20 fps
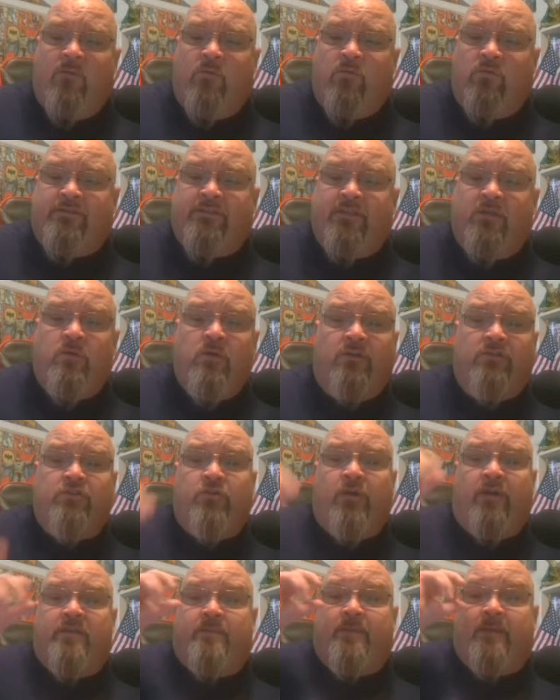we'll see who else
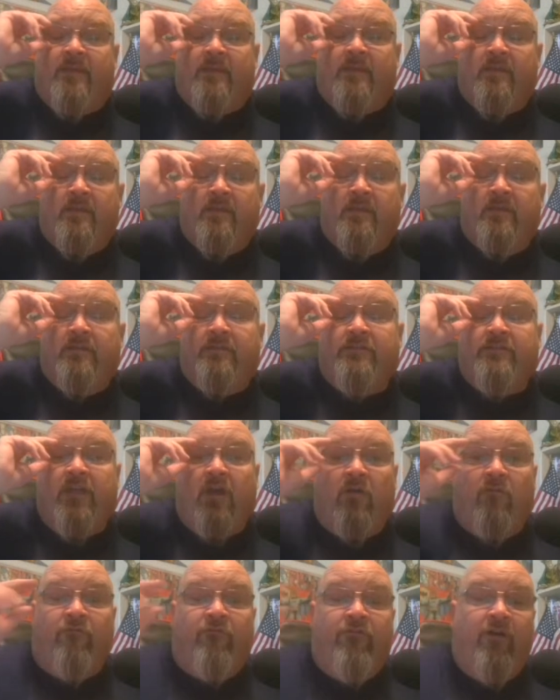joins me.
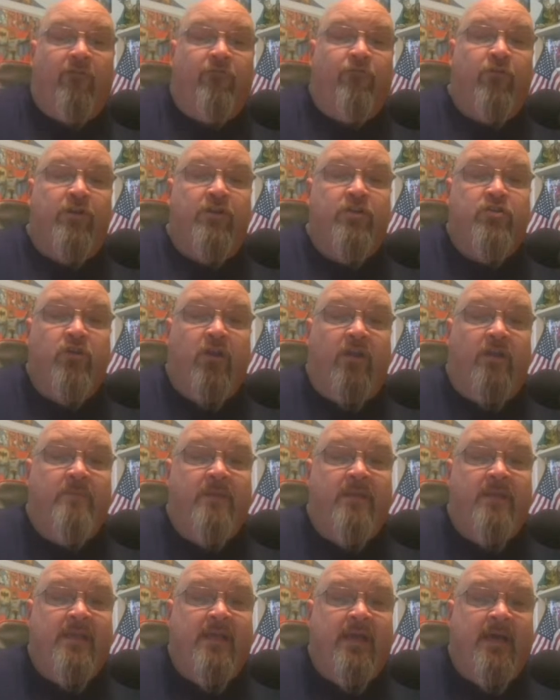So feel free to join
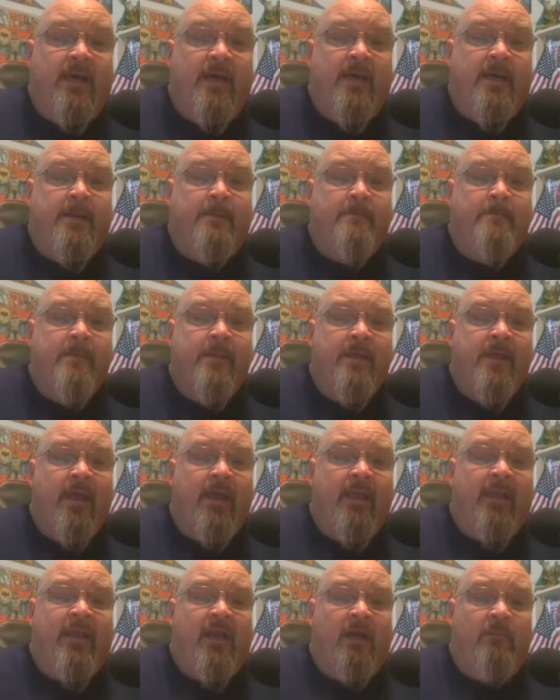me.
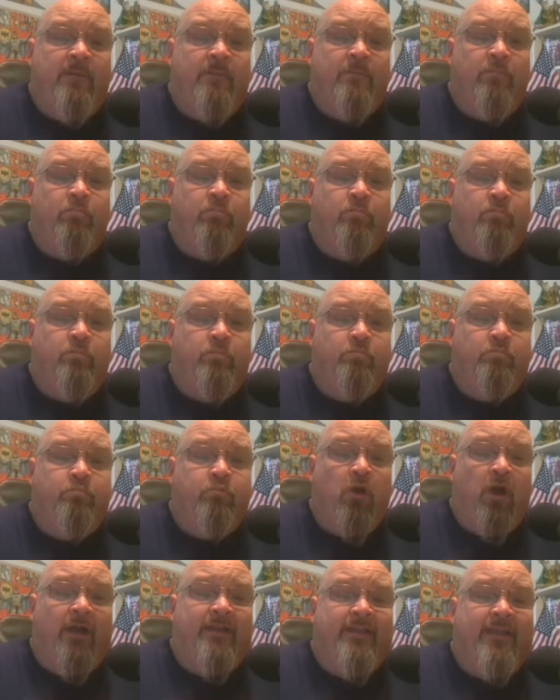Again, I'll be
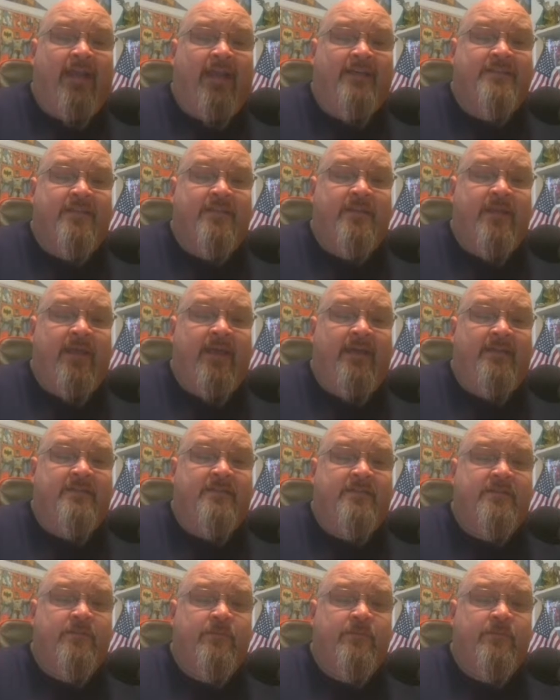broadcasting that